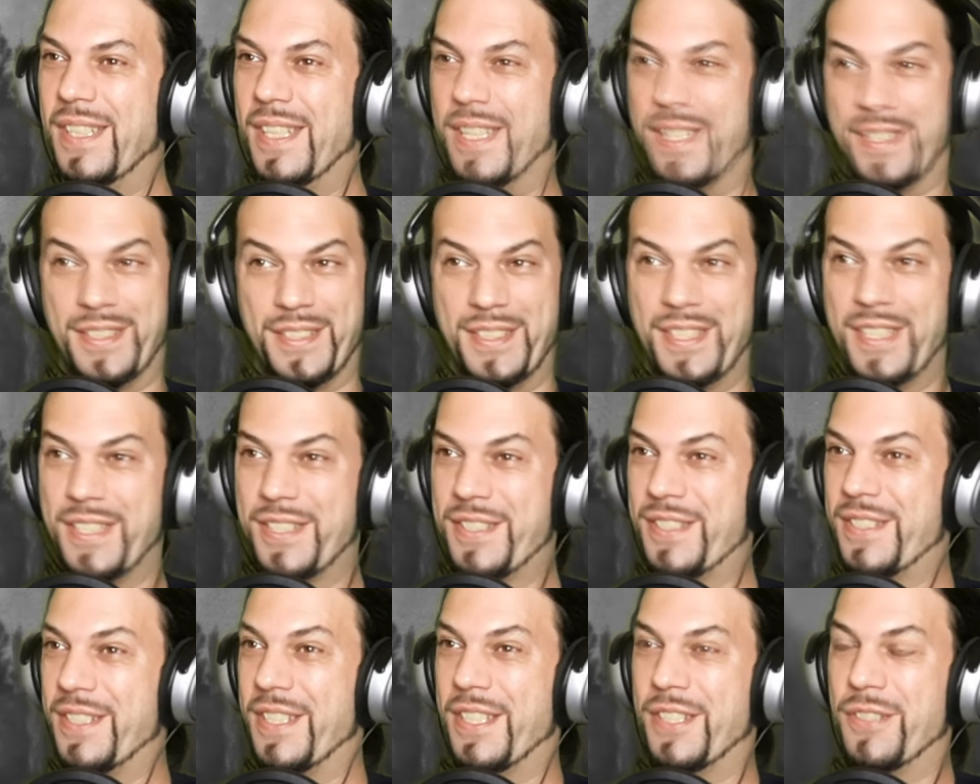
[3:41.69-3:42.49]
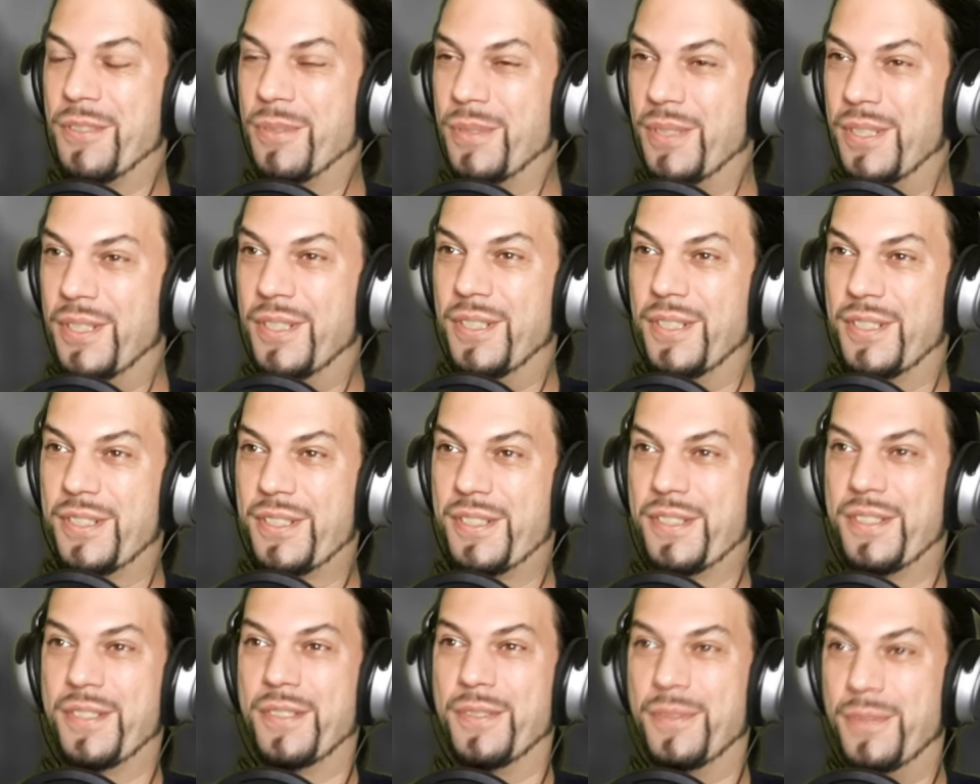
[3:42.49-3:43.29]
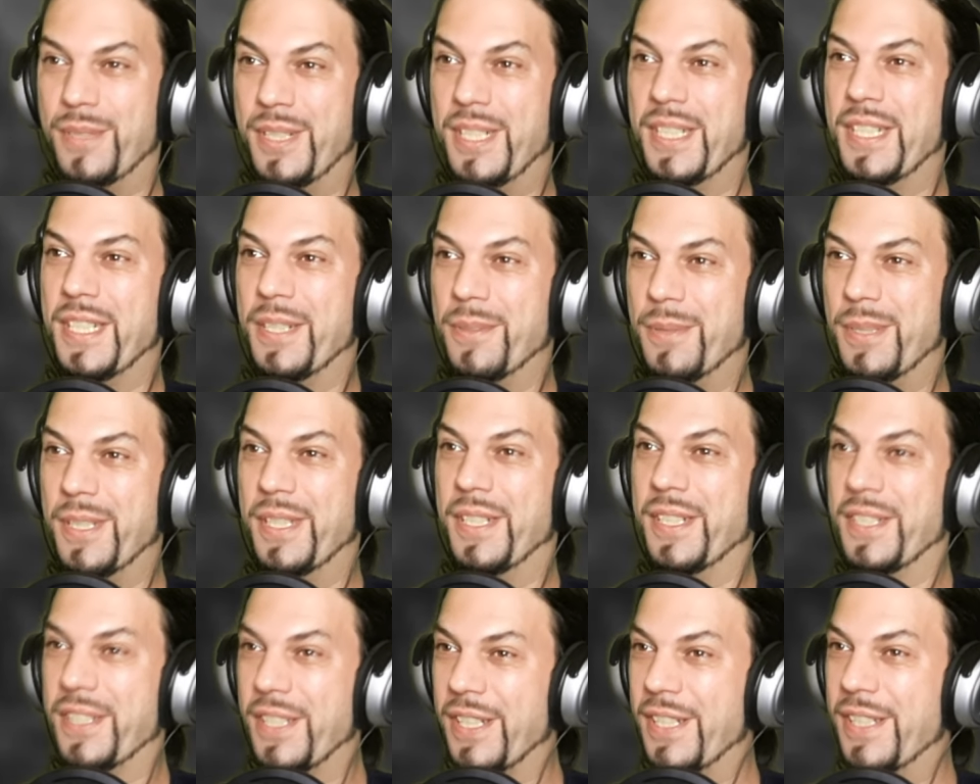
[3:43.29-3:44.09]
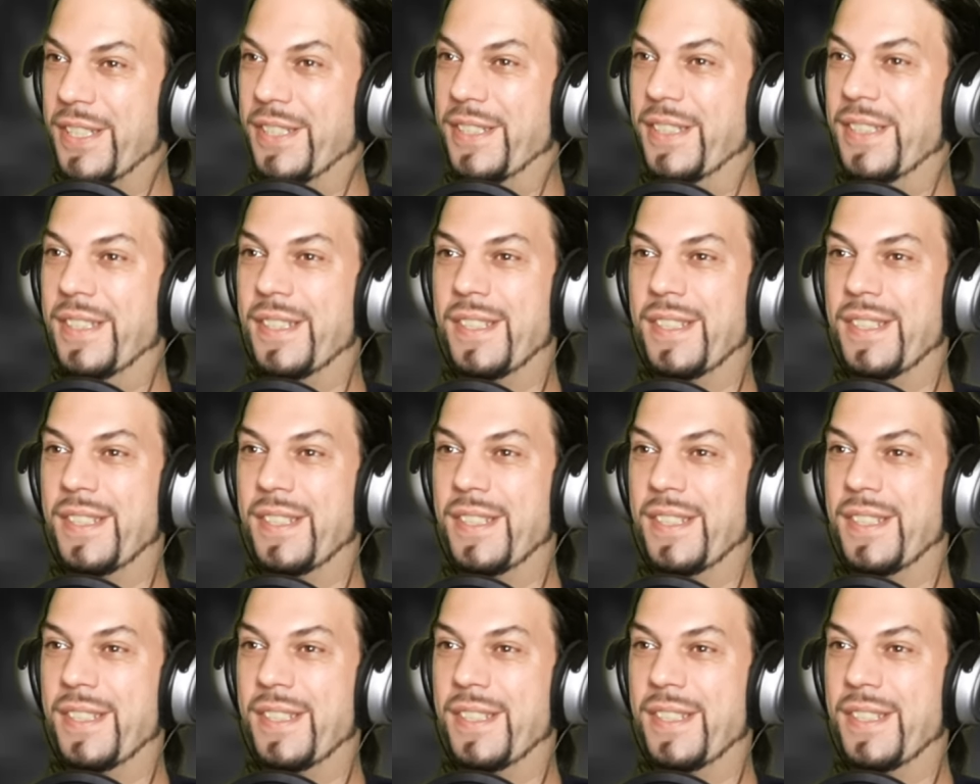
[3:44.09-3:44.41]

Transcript: And this actually looks really, really good.